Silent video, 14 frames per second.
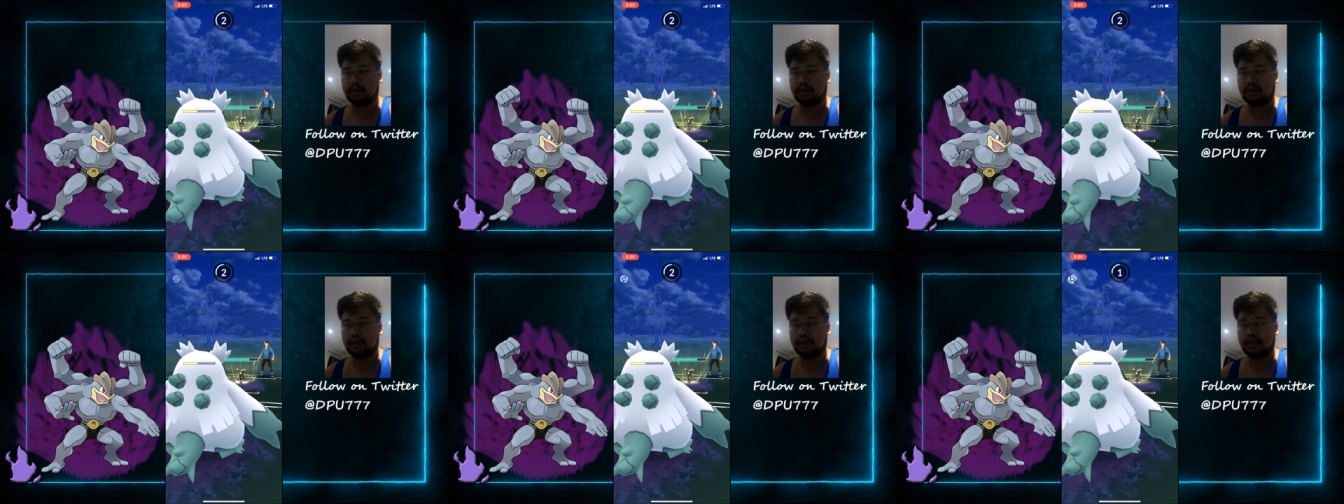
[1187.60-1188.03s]

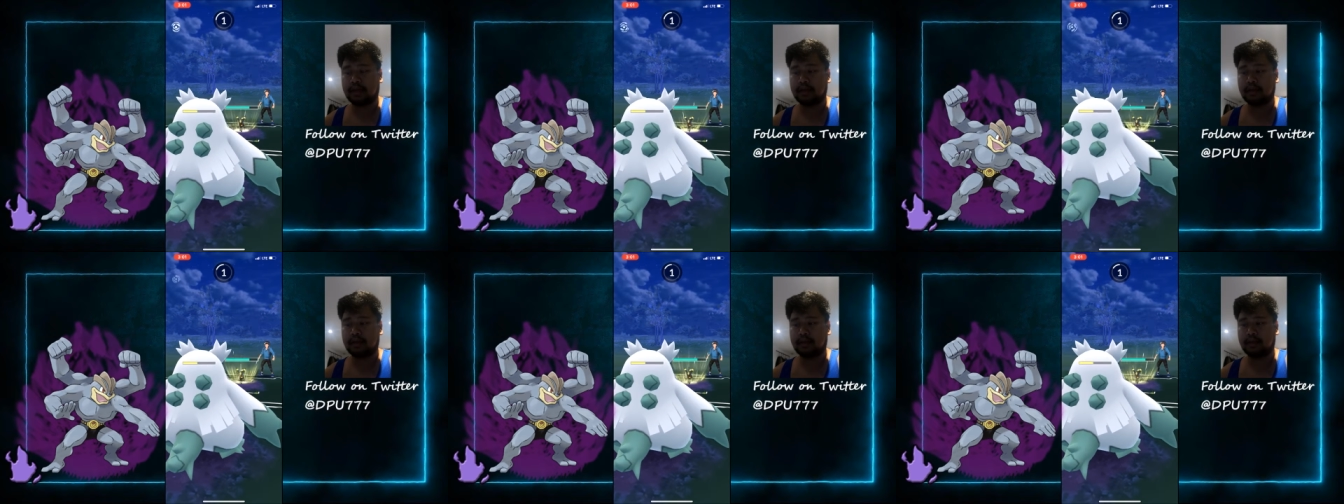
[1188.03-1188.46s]

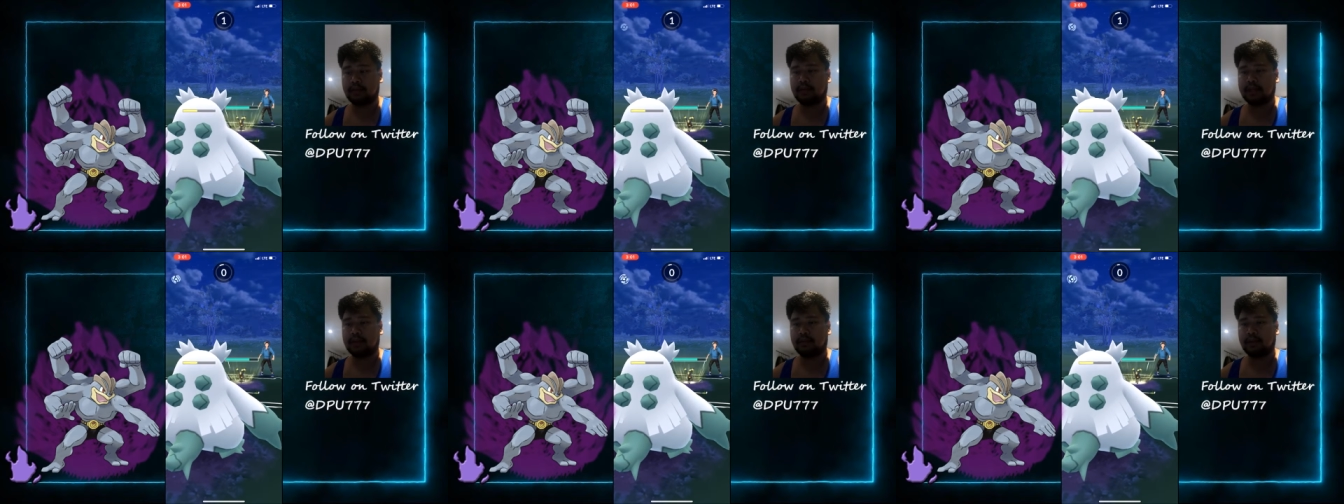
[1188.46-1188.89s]
Against
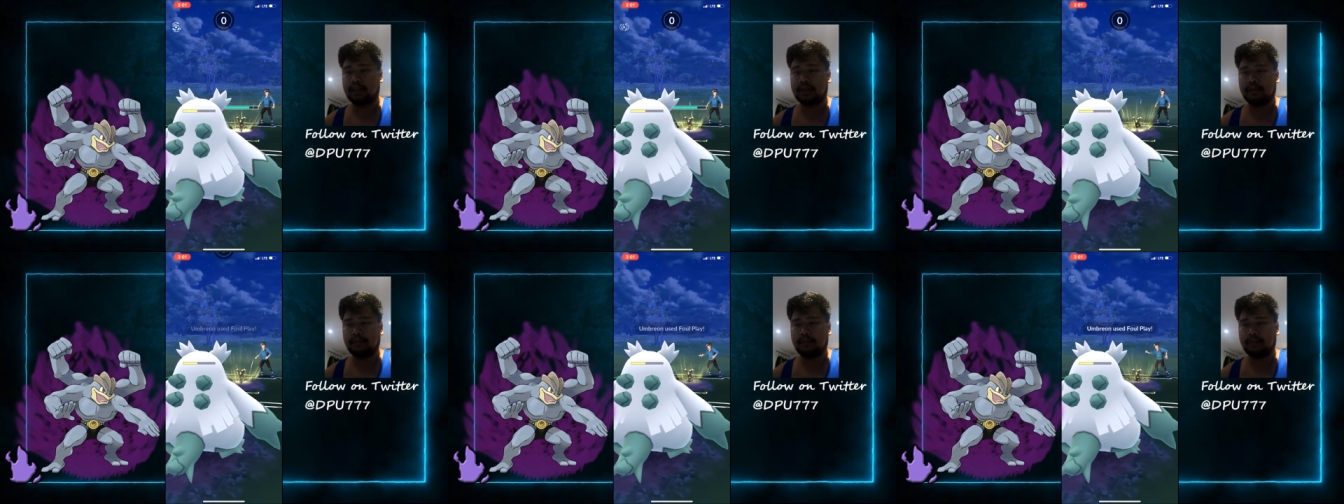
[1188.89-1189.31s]
Shadow
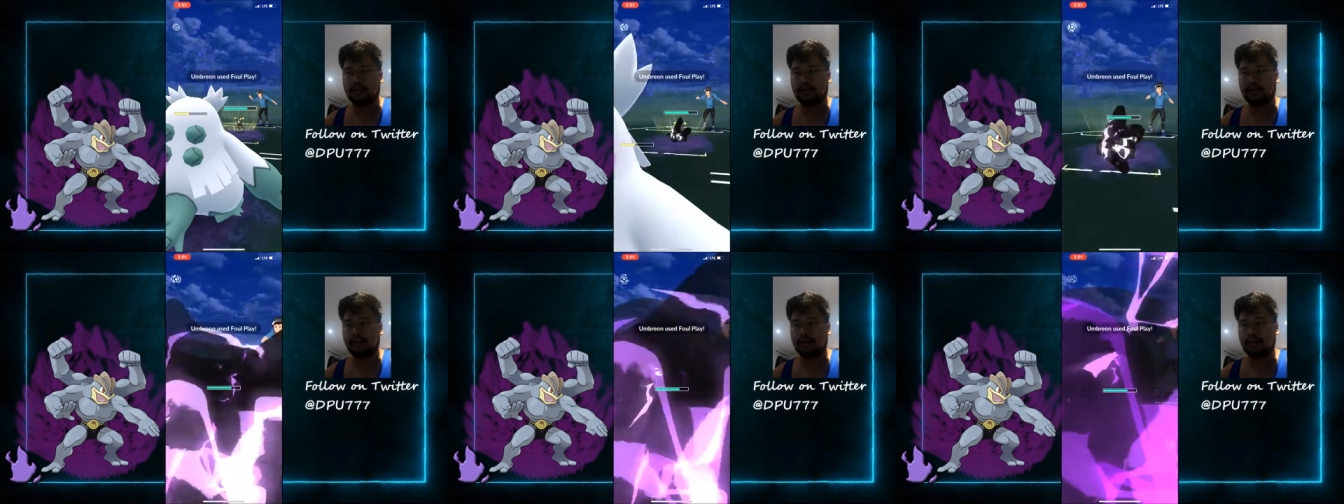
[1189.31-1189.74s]
Machamp.
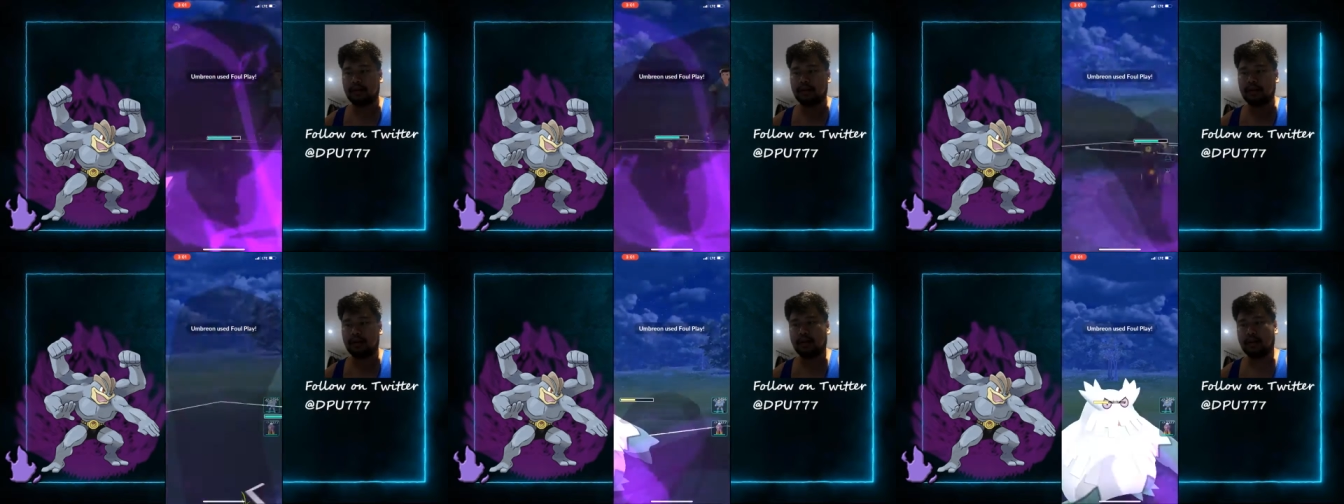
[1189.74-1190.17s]

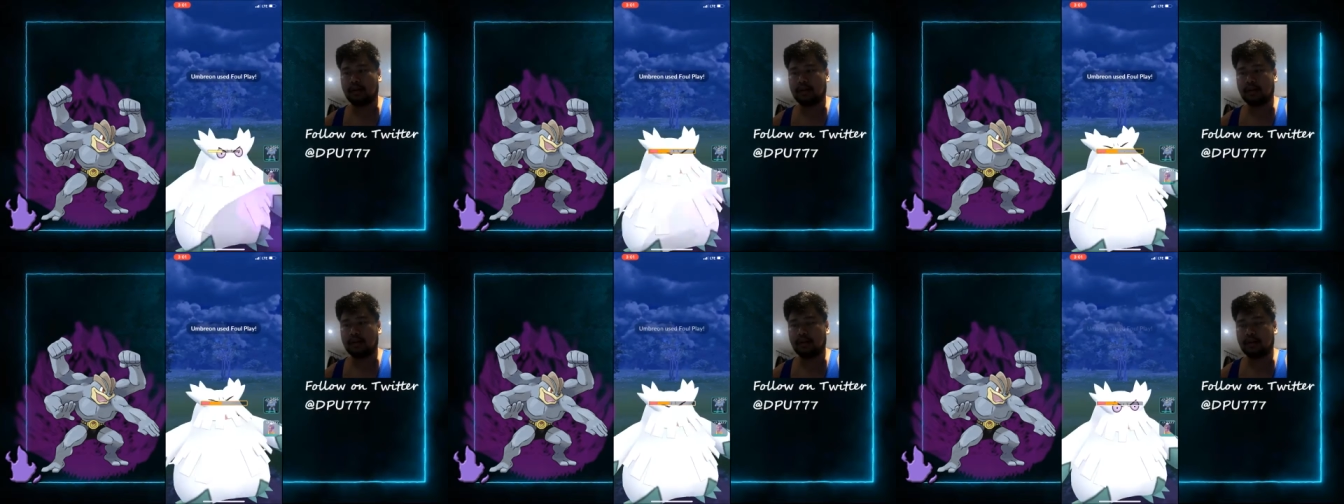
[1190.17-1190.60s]

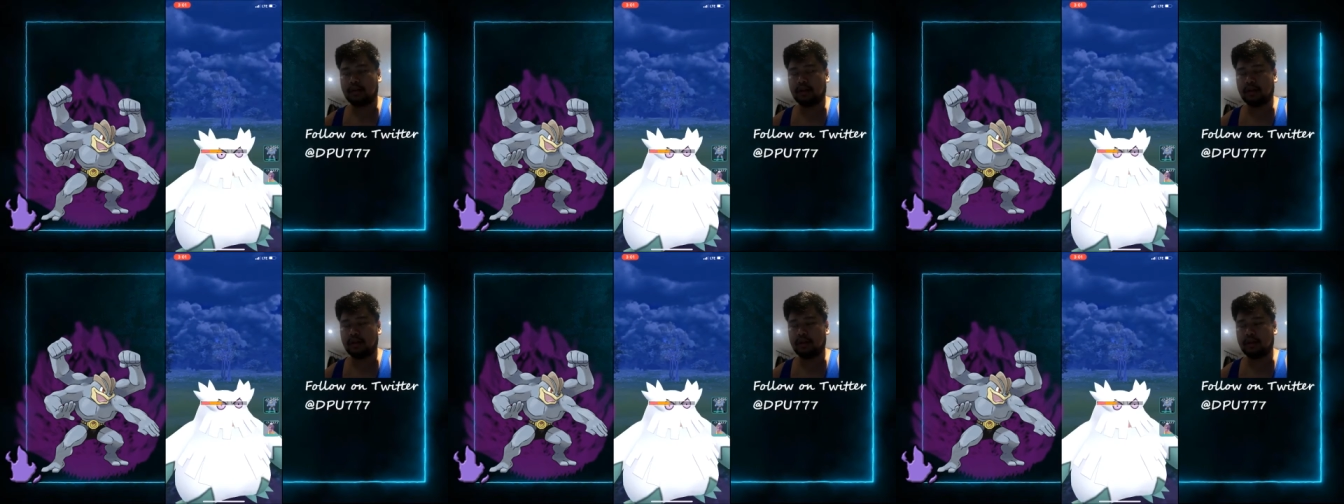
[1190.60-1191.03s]
Yeah,
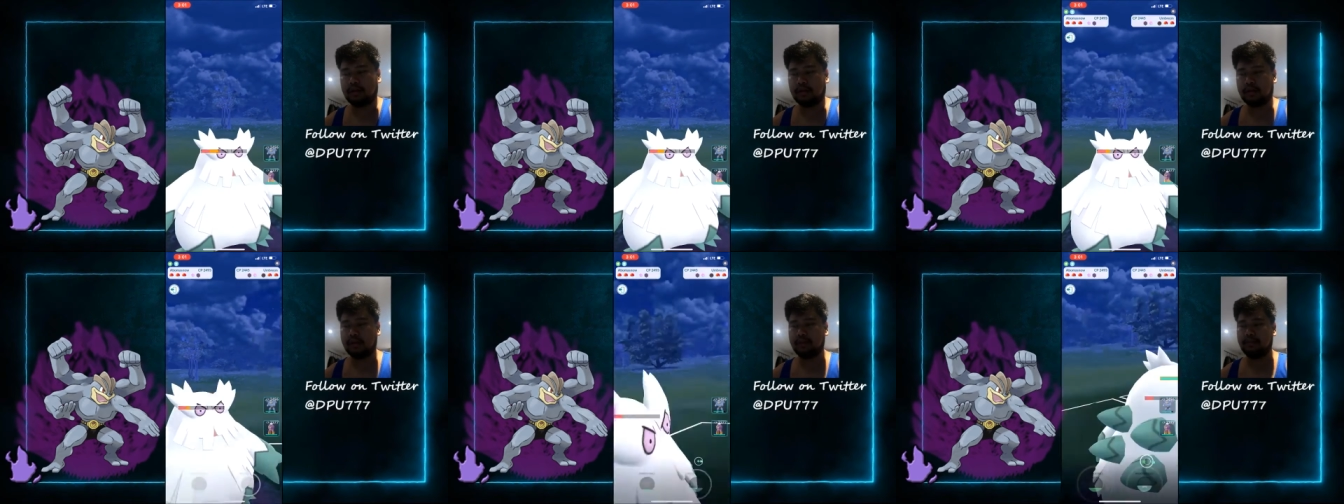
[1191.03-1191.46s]
not
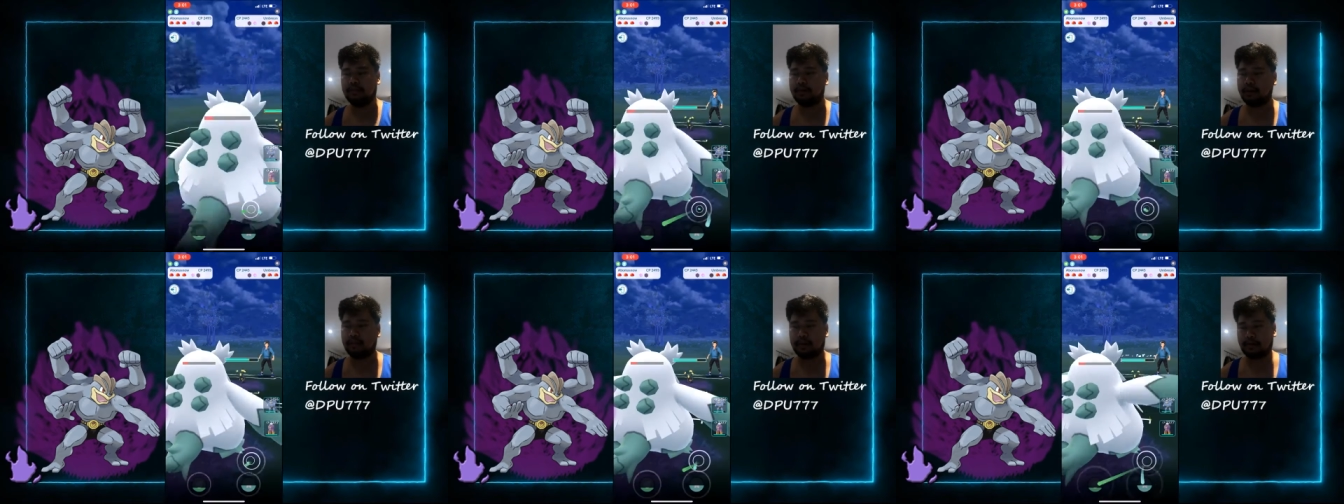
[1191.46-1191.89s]

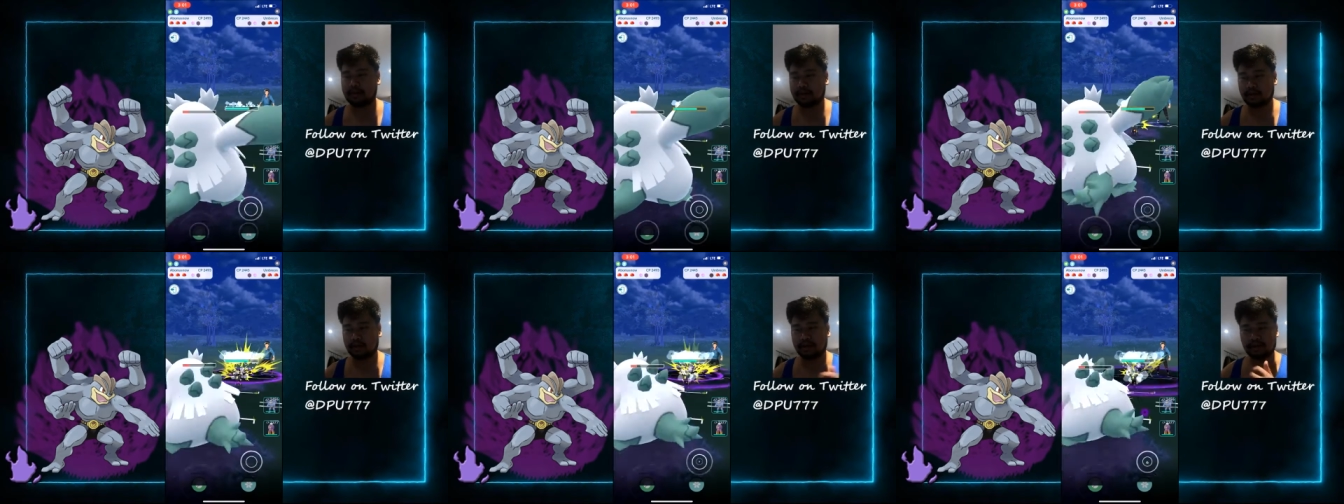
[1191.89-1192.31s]

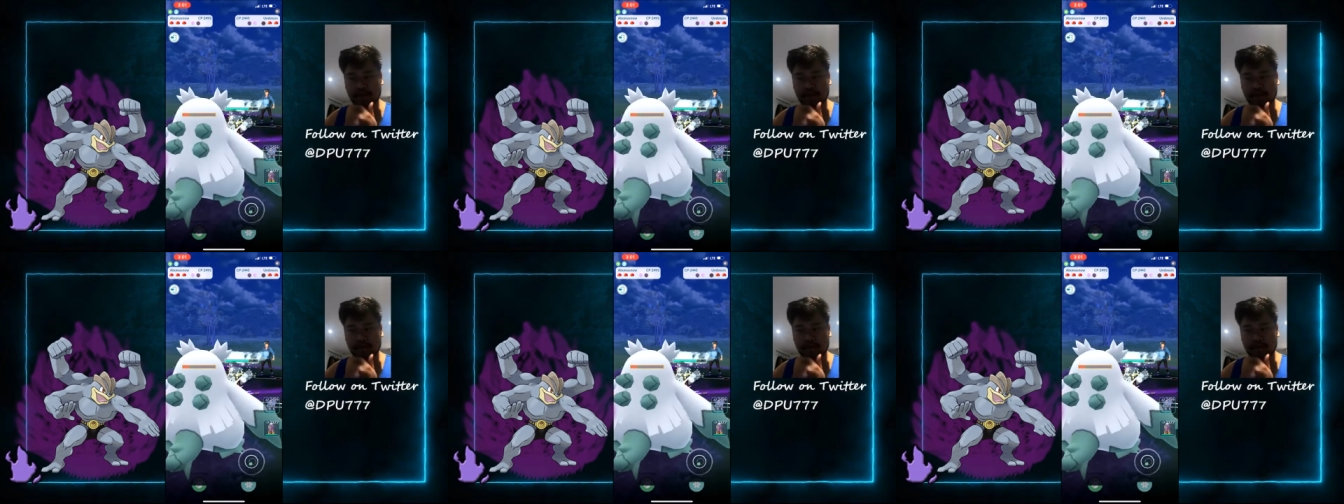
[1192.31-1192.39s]
Abomasnow.